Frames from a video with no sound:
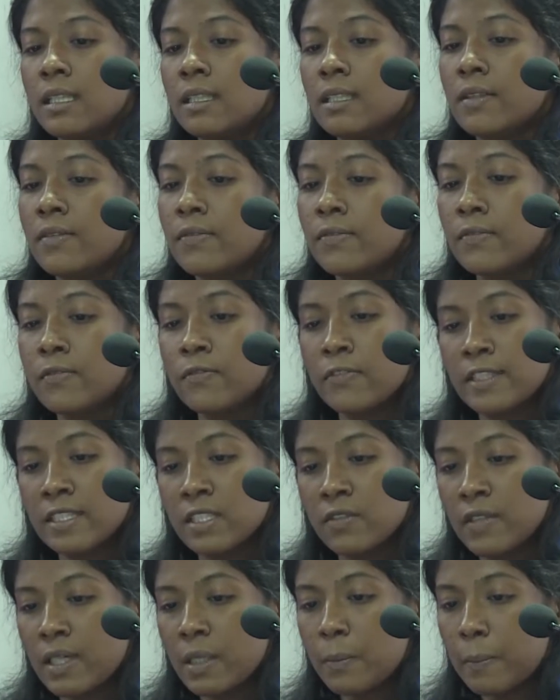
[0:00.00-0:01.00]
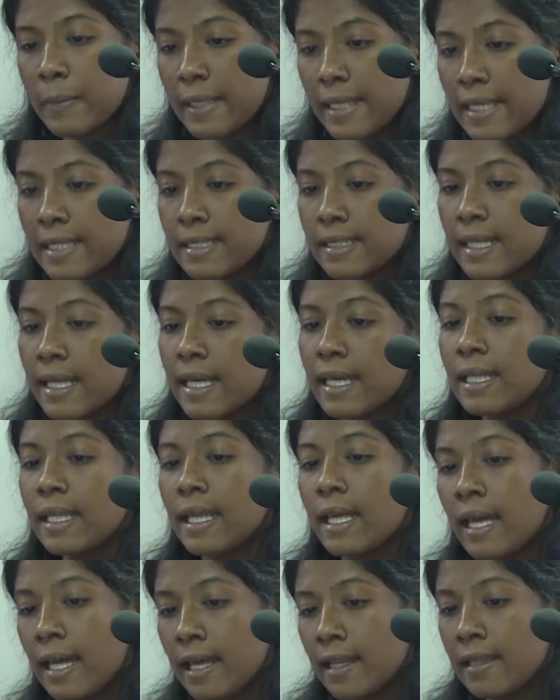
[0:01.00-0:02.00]
The first one baseline
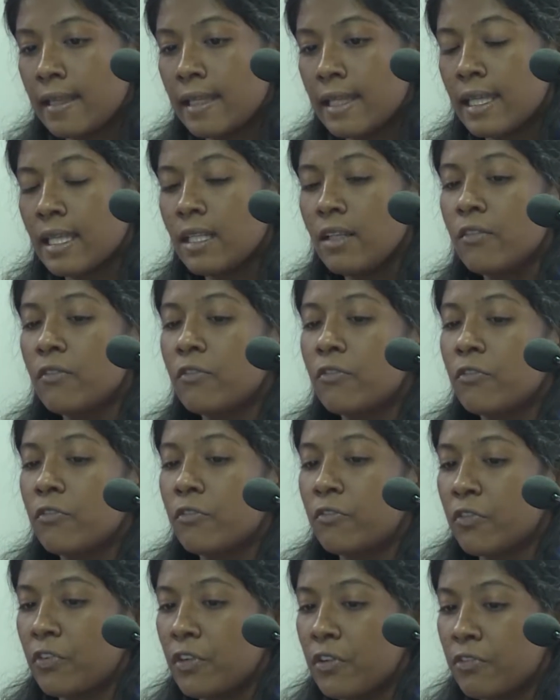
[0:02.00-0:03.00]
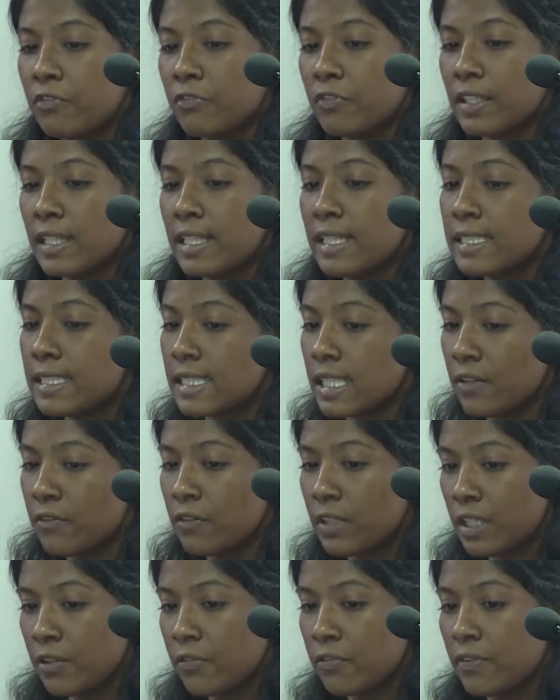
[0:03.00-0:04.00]
and then 50,
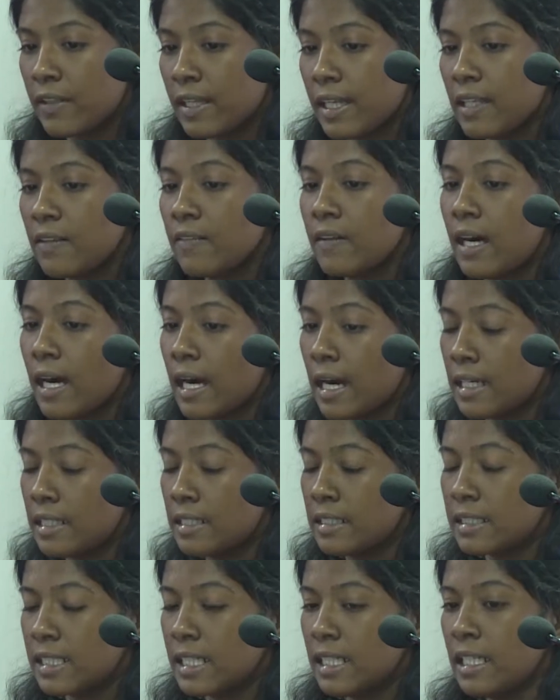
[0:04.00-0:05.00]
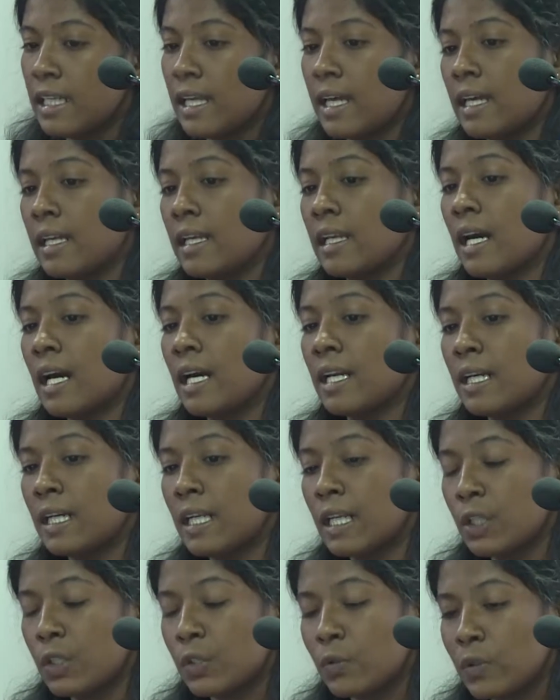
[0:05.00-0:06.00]
75, 100 and
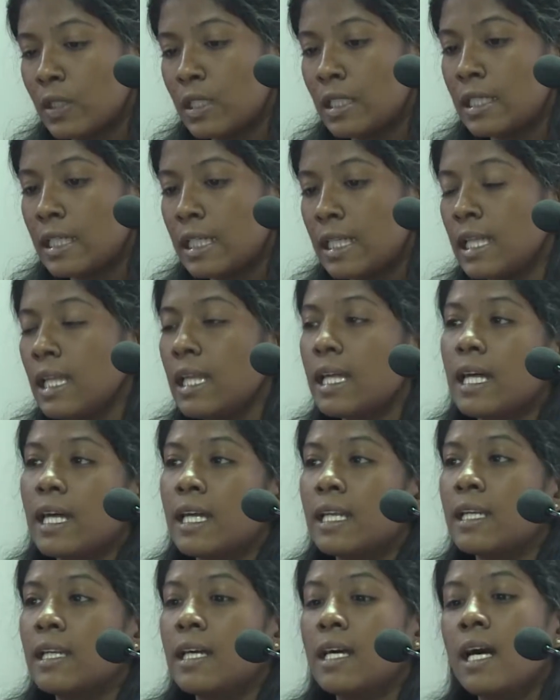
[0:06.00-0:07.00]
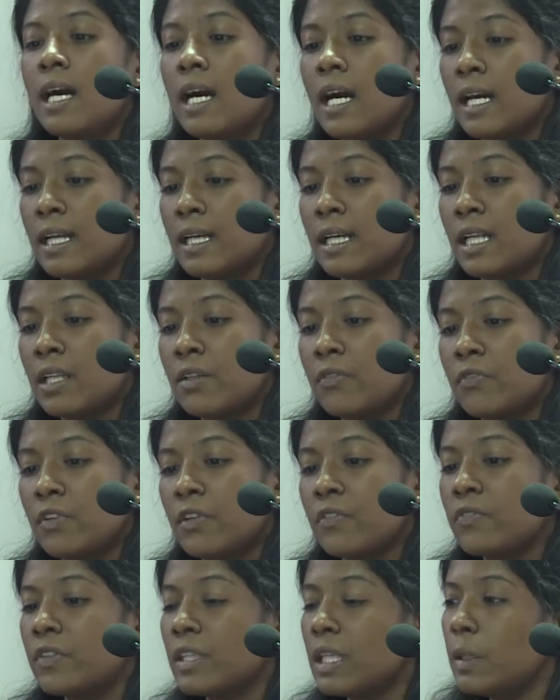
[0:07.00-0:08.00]
120 and
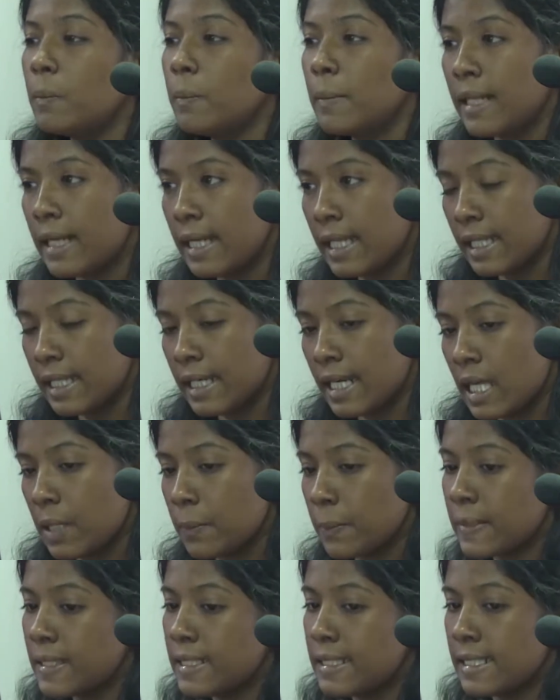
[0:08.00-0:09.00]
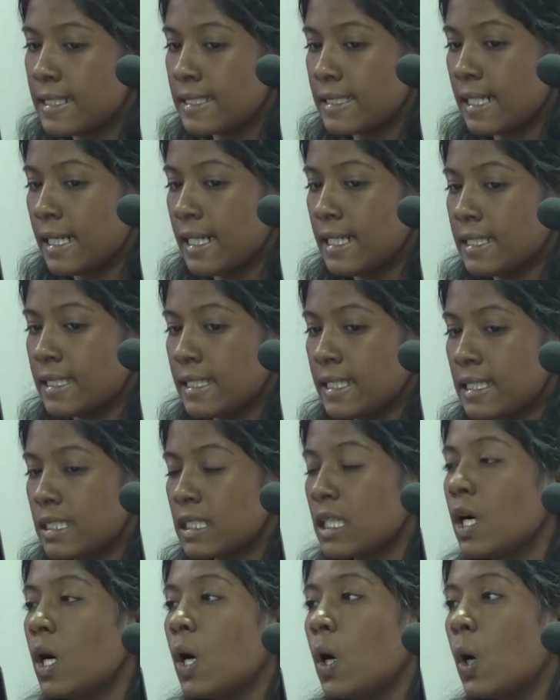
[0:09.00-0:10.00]
115 mg per deciliter.
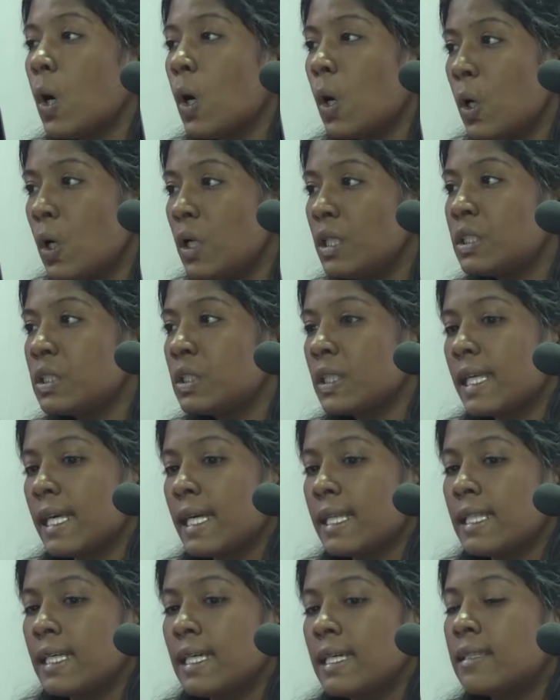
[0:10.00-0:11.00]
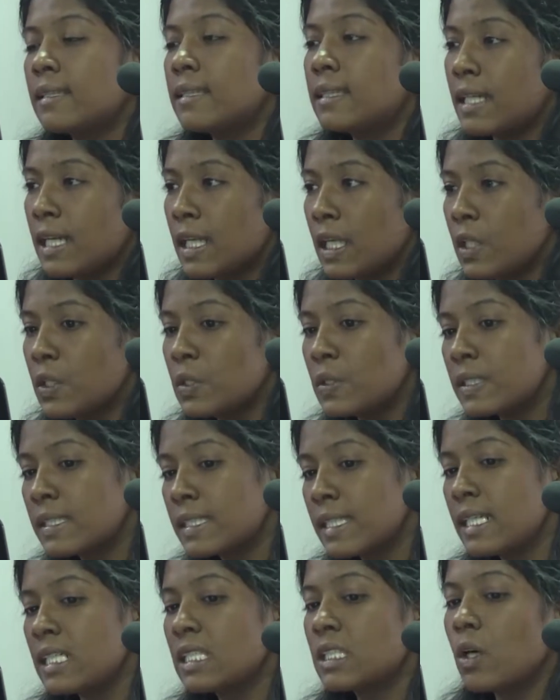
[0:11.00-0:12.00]
Altogether 3 into
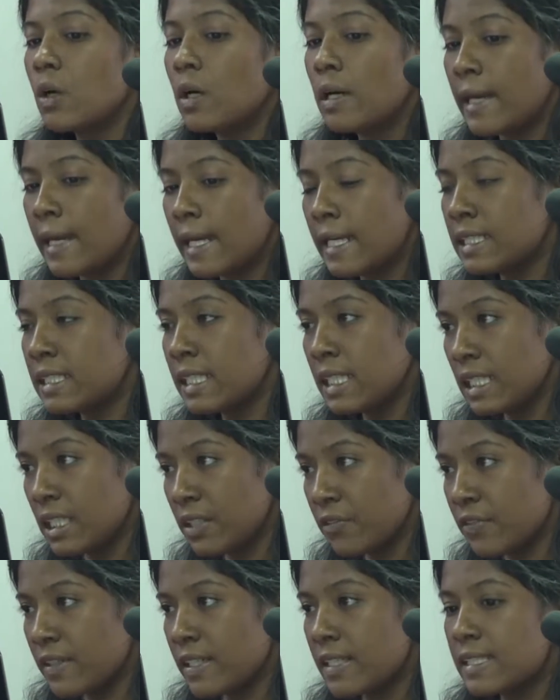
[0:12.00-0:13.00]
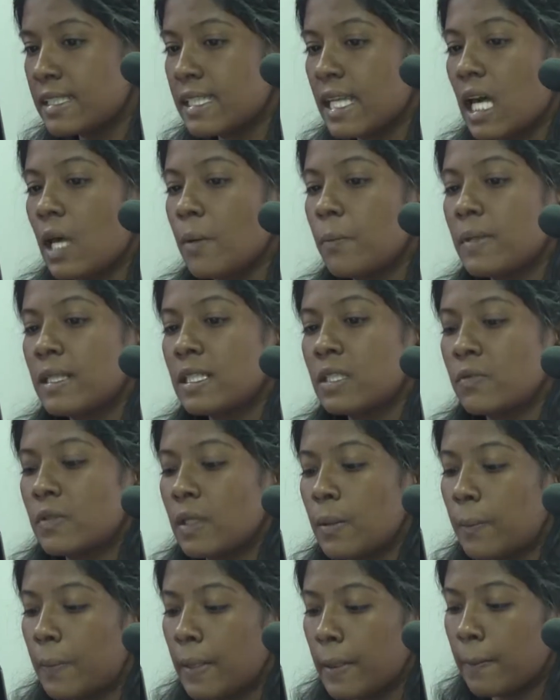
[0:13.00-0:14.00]
6, 18 different samples
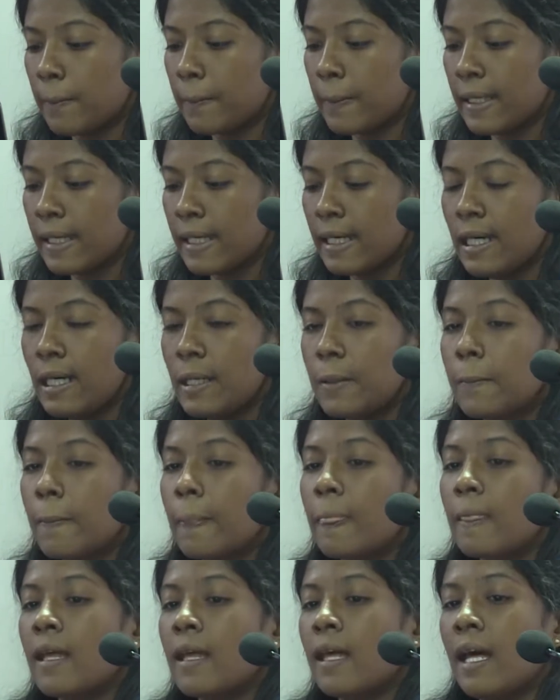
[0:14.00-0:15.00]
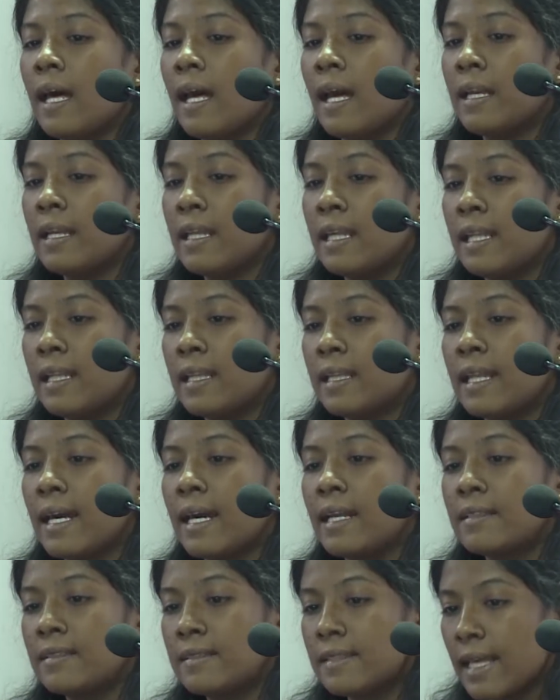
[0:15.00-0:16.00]
were prepared, and in
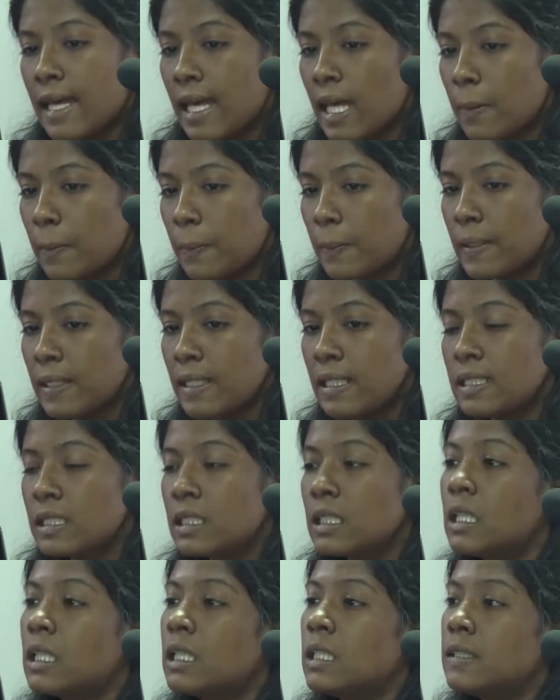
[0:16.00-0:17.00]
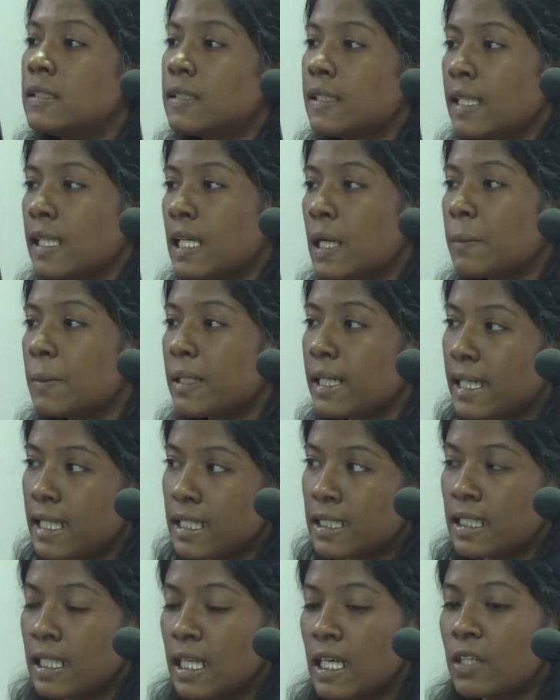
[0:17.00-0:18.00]
that sample serum
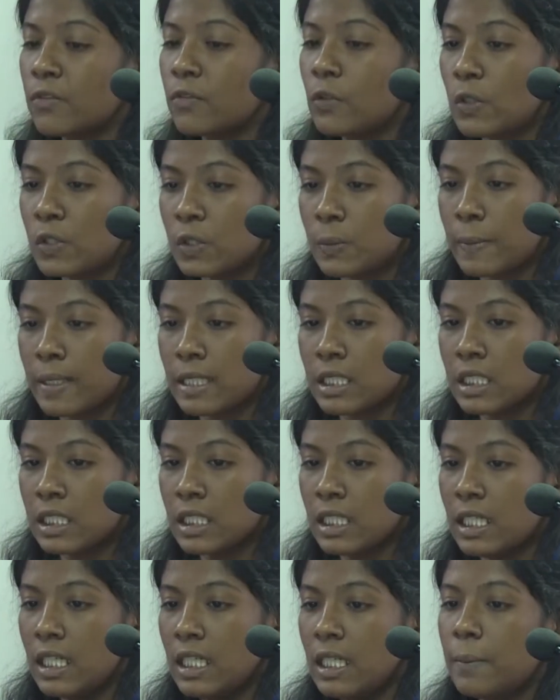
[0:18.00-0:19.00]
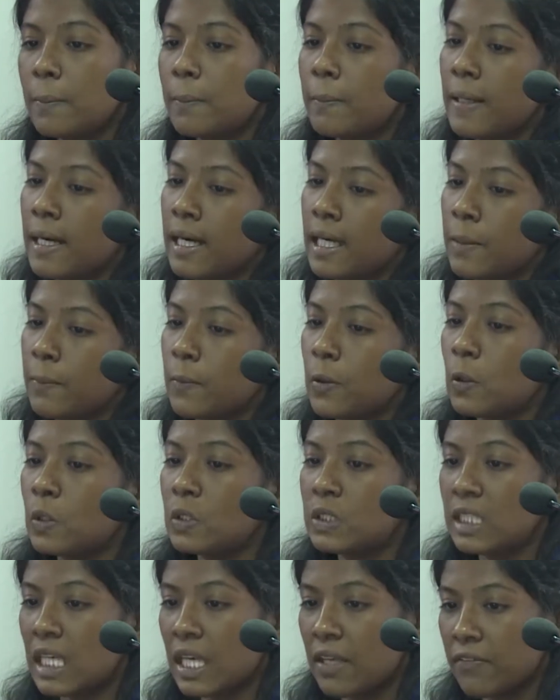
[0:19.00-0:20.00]
creatinine was measured by
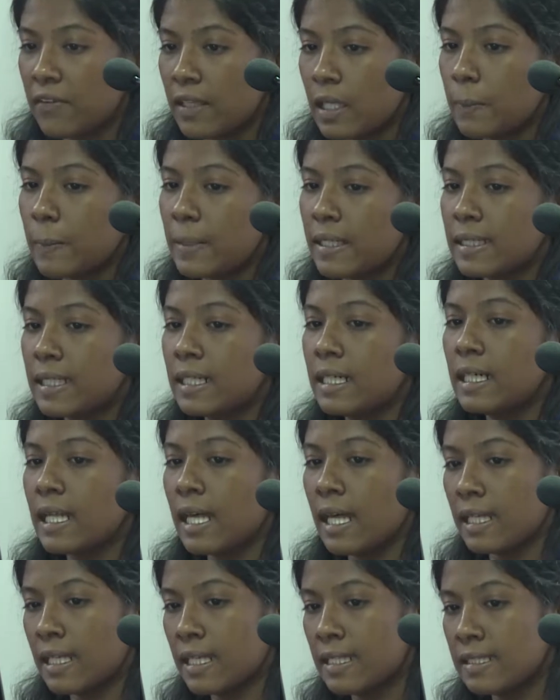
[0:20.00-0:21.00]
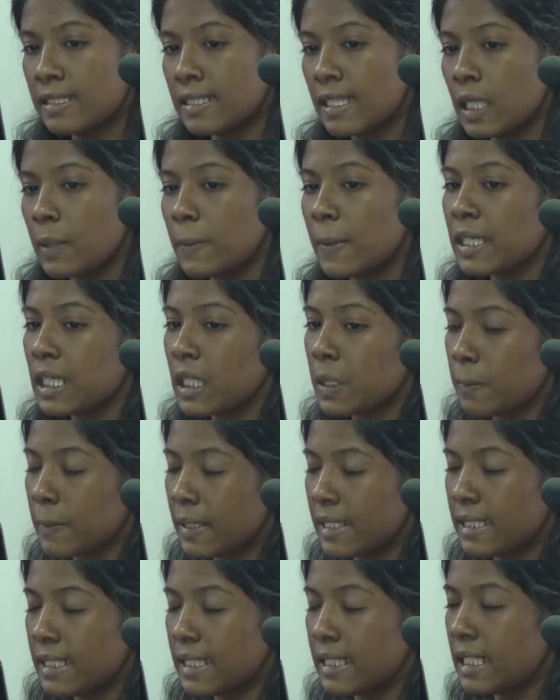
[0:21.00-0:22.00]
both Jaffe method and enzymatic
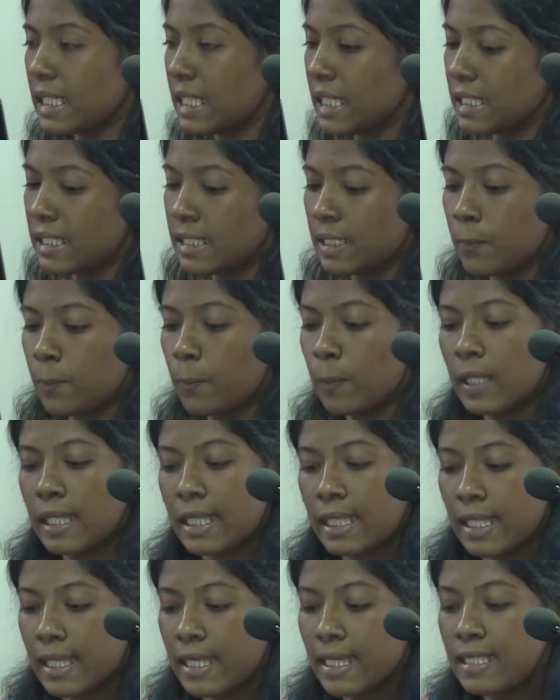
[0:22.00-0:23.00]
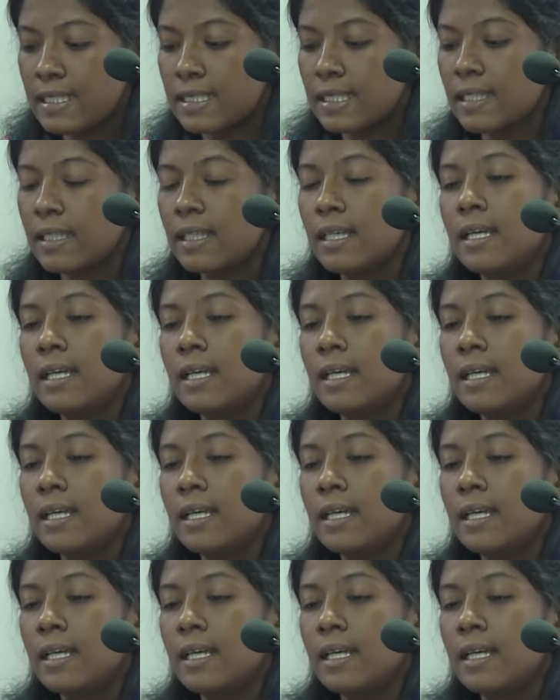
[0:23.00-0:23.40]
method in duplicates.